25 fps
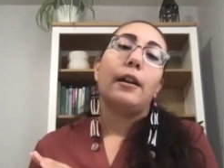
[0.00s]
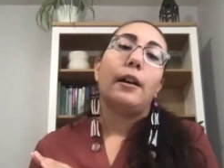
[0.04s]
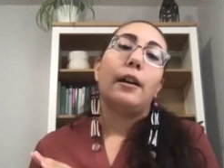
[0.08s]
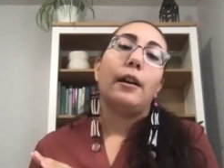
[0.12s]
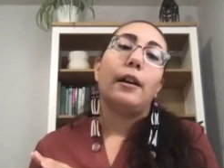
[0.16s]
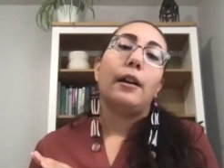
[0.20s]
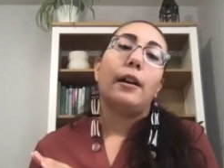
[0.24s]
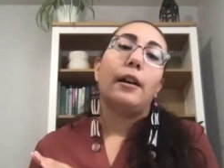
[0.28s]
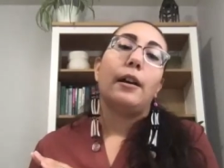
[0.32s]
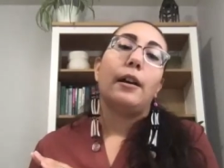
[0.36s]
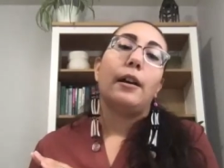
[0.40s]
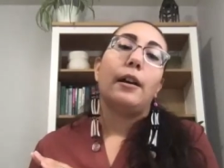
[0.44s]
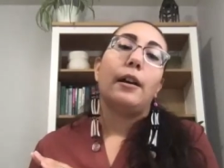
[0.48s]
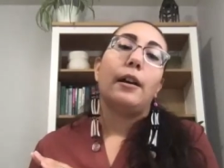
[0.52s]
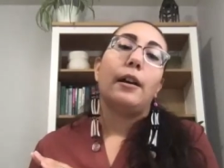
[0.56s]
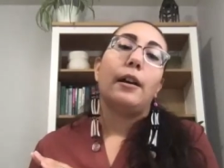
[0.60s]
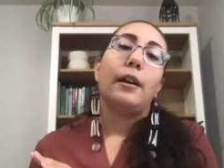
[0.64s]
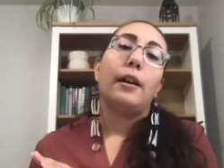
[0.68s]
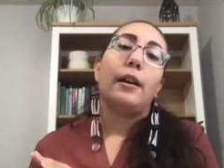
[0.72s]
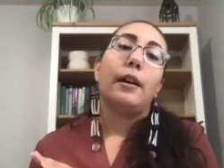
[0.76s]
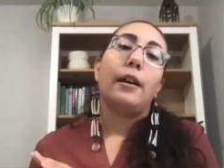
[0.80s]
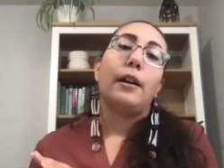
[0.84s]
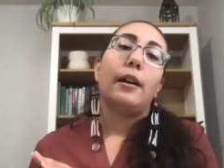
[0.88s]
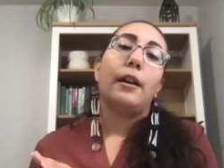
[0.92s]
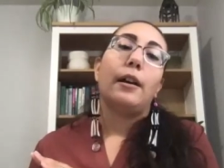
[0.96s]
um,
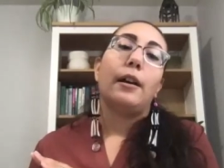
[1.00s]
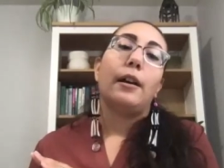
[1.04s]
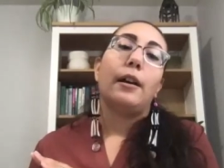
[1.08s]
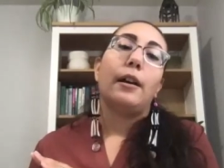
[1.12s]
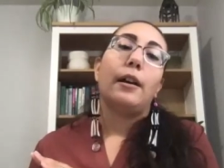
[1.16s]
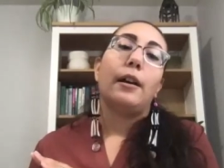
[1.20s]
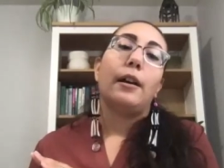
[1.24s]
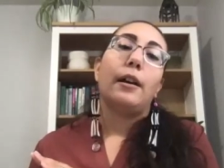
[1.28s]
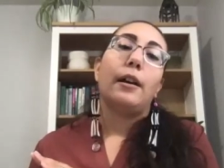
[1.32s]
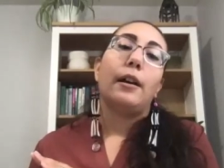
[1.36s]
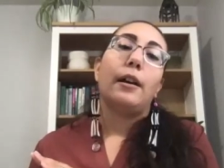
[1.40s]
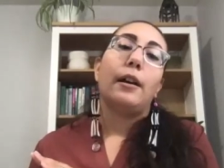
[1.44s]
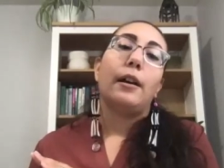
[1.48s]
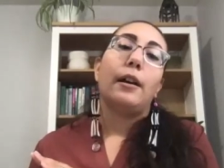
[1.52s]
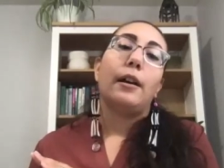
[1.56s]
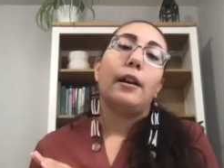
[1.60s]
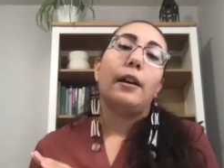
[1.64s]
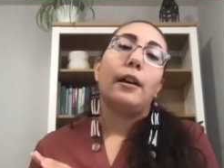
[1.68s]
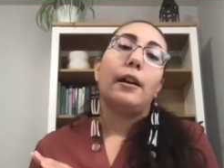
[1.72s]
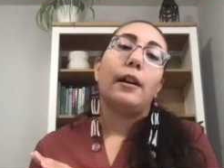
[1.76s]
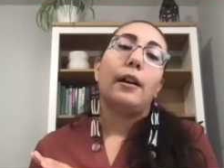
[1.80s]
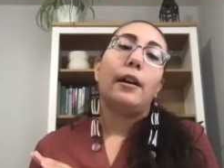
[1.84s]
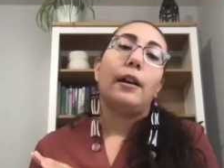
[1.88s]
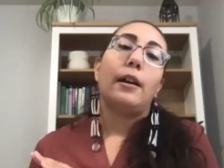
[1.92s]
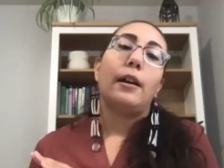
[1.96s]
in, in
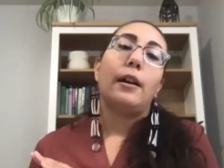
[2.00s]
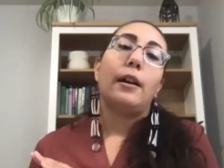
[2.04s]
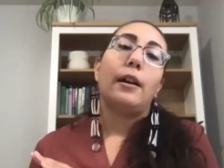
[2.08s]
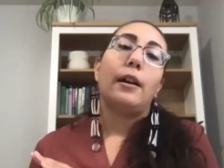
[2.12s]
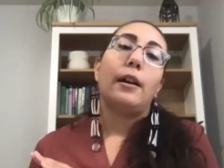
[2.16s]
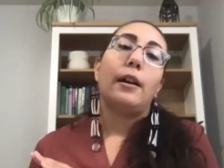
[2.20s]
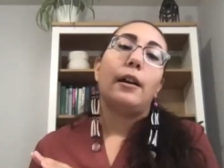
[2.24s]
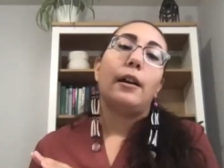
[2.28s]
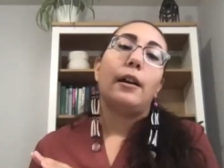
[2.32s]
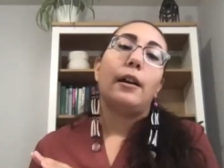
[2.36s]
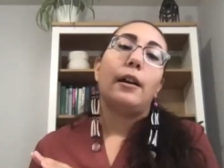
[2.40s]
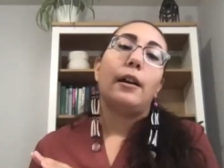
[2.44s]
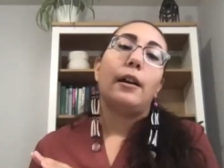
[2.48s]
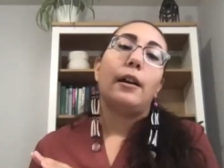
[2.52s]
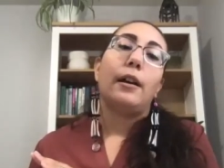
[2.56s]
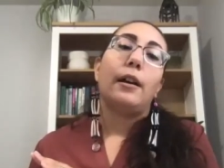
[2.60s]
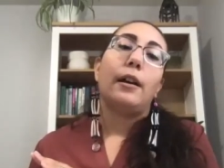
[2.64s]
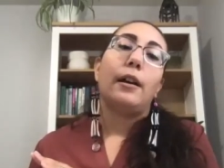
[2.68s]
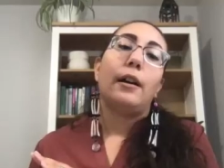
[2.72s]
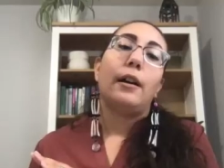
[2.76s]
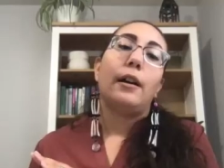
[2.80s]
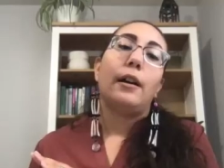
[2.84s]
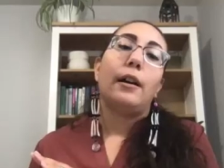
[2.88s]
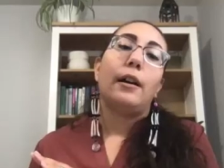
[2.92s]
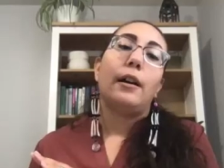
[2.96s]
our home, if
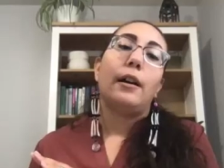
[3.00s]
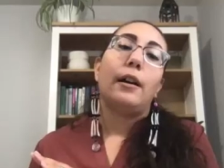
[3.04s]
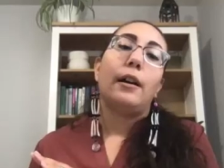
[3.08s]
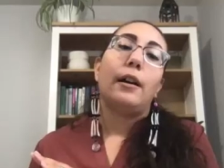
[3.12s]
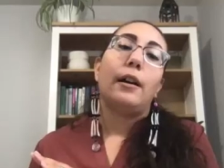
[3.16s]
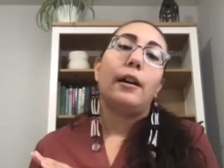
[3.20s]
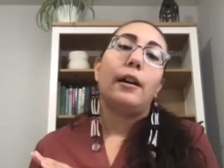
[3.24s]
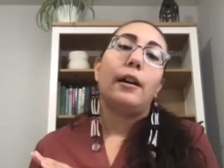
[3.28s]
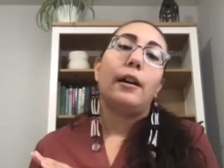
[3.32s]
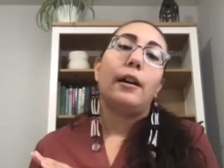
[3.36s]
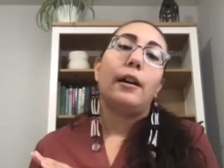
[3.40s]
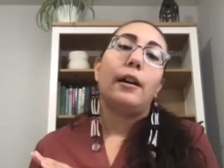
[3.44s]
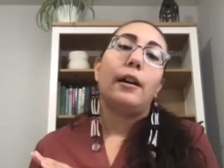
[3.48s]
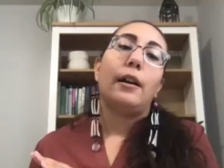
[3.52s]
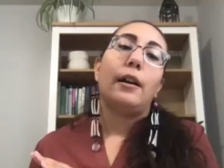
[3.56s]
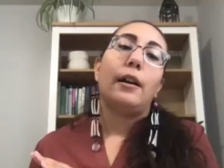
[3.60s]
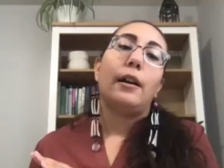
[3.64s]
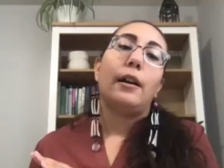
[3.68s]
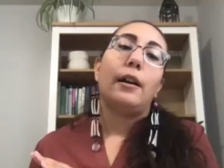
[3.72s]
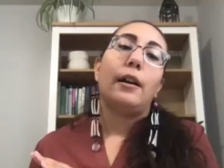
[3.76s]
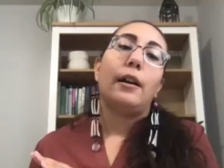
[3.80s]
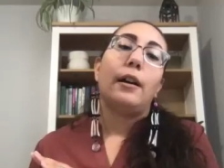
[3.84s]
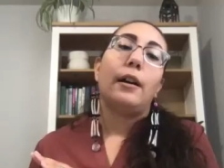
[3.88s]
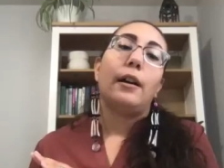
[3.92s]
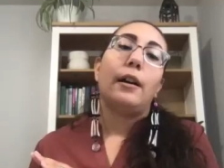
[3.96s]
I'm, if we are not
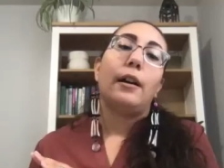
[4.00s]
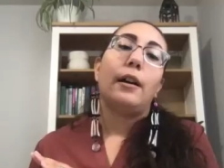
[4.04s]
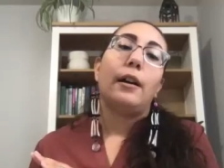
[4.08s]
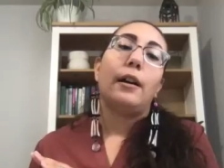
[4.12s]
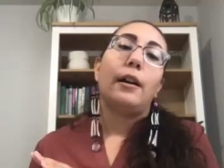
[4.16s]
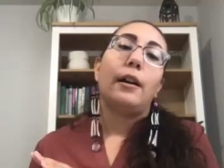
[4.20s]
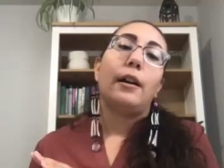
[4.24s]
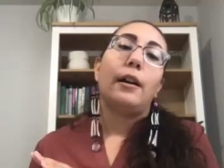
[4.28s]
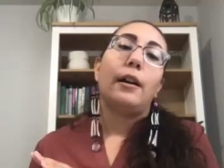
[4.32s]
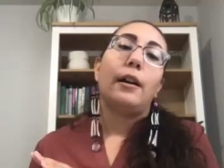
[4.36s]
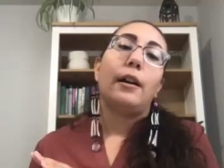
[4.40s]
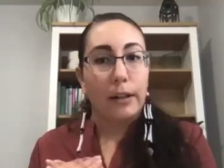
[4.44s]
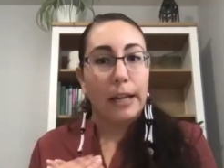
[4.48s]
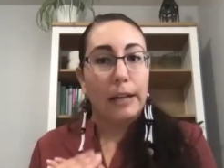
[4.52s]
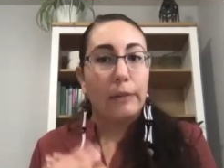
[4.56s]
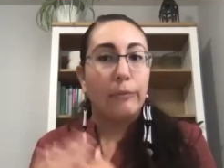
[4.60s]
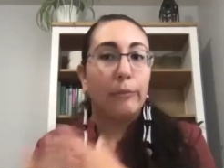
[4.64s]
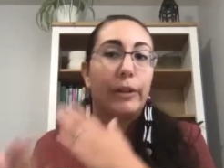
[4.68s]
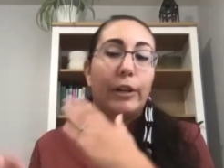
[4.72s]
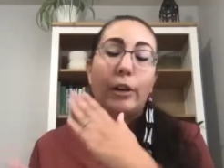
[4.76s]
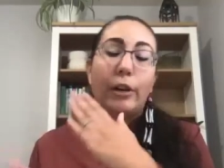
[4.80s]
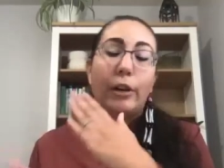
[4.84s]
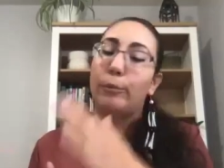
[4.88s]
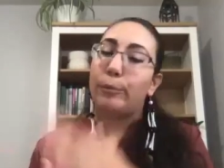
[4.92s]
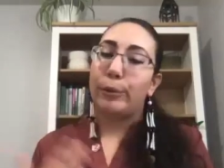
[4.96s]
producing it, and
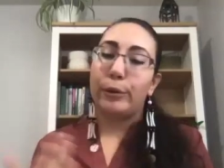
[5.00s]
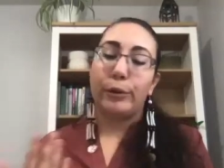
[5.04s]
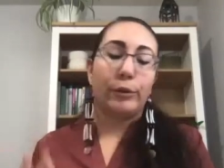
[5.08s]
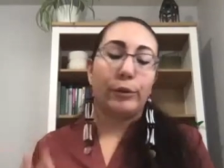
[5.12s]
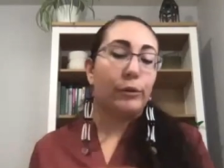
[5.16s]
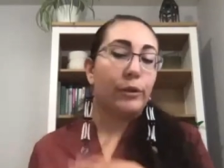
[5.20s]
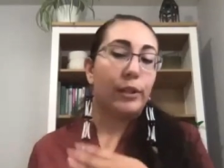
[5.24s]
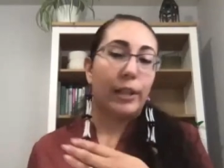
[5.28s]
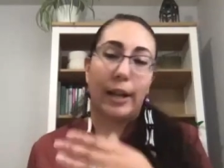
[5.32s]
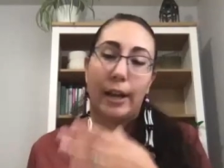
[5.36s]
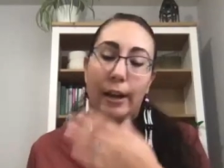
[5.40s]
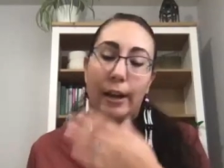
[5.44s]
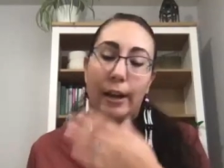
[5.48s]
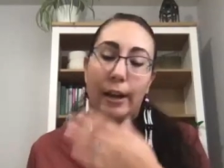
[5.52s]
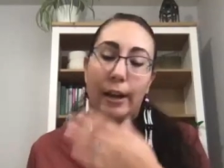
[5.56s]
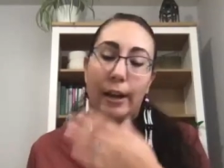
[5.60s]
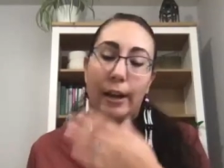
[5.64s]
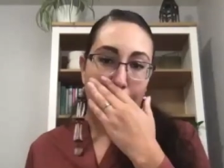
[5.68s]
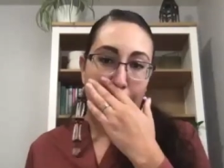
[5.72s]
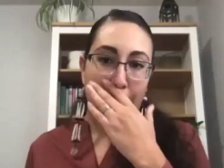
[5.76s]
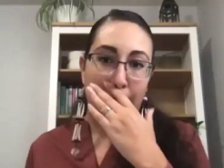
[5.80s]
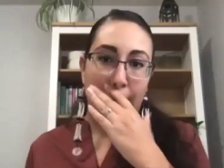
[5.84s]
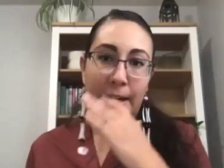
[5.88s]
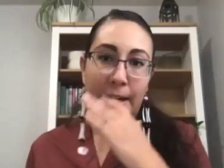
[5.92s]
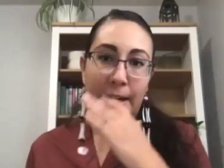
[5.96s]
we don't produce it every
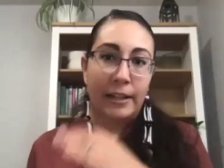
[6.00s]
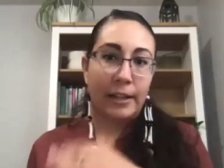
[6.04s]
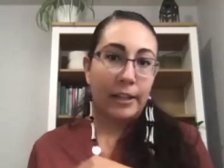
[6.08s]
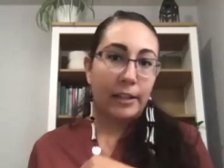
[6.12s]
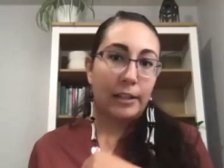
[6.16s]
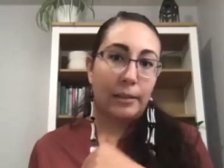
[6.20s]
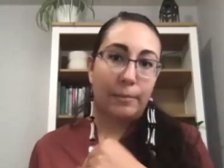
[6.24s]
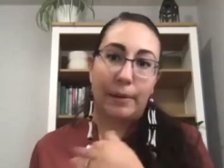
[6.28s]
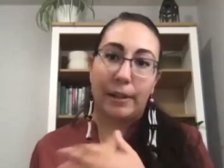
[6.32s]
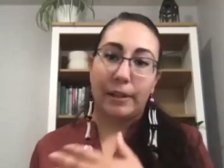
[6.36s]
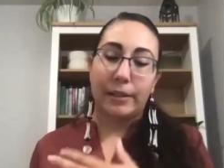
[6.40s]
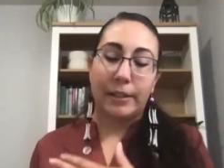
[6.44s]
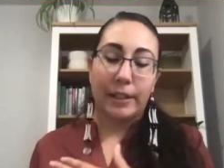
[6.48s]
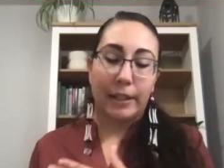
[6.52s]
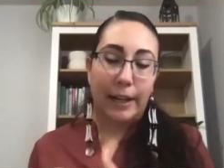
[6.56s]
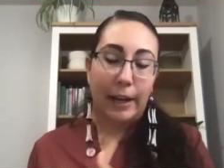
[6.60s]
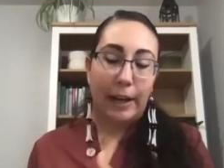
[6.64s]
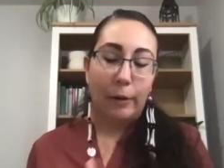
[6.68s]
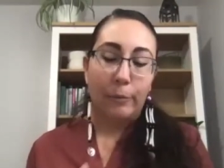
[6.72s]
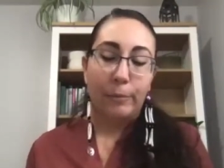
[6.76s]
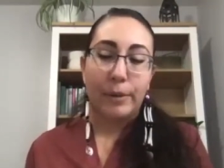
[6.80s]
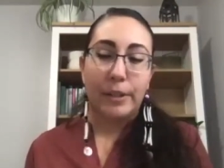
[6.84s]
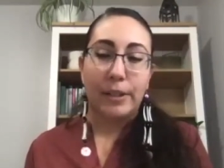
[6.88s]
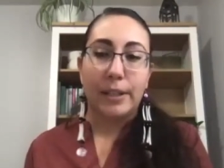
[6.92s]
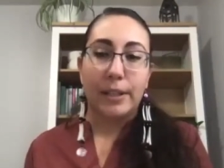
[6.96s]
year, it depends on how
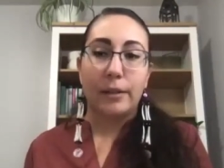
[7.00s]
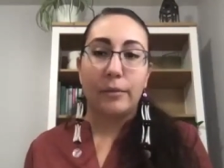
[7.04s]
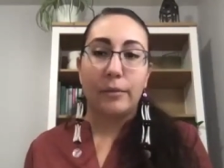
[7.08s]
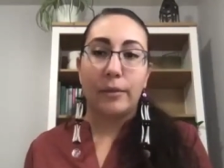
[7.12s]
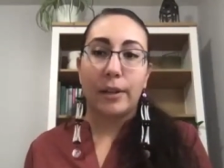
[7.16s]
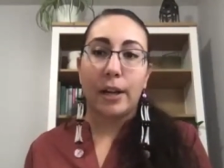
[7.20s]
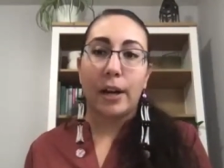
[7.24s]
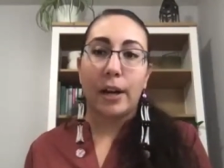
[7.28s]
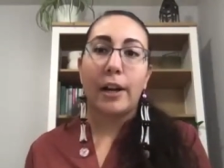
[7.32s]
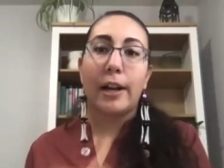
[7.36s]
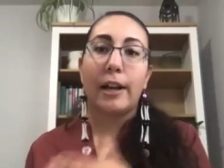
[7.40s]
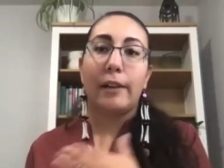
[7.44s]
busy we are.